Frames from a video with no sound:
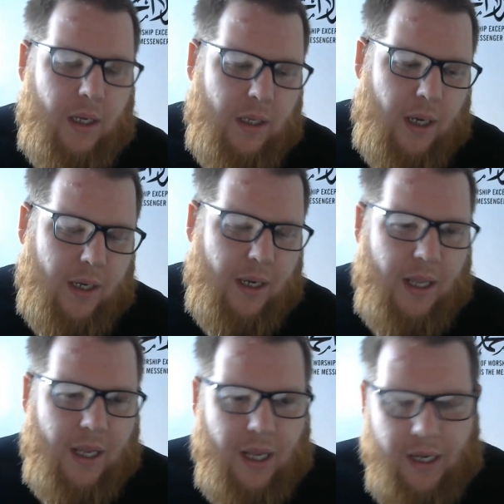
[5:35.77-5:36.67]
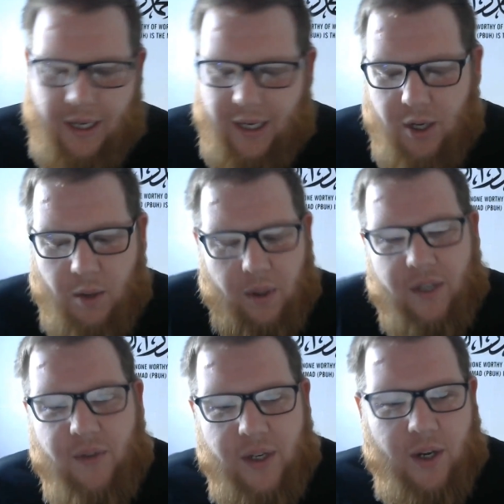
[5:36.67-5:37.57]
And I didn't know what
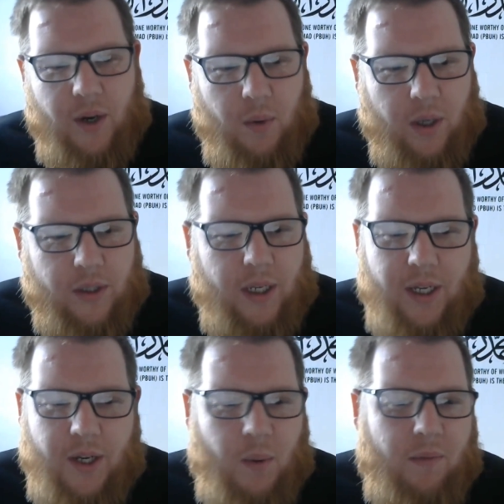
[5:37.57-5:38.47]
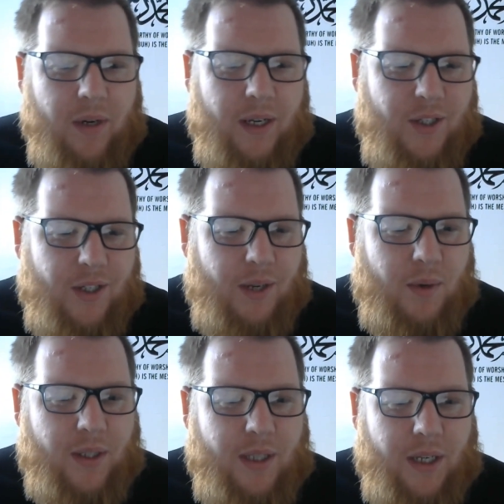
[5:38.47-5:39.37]
this video was. I didn't know what religion it was.